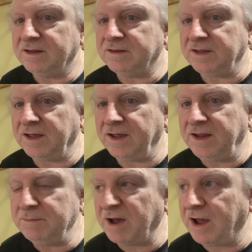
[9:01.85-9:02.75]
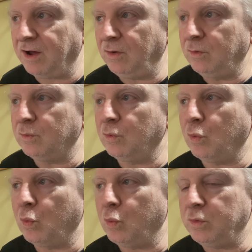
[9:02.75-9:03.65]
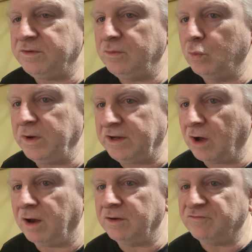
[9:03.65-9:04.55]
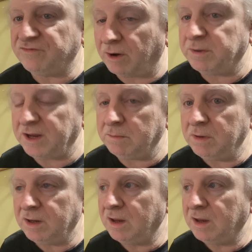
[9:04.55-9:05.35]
the email we got from him,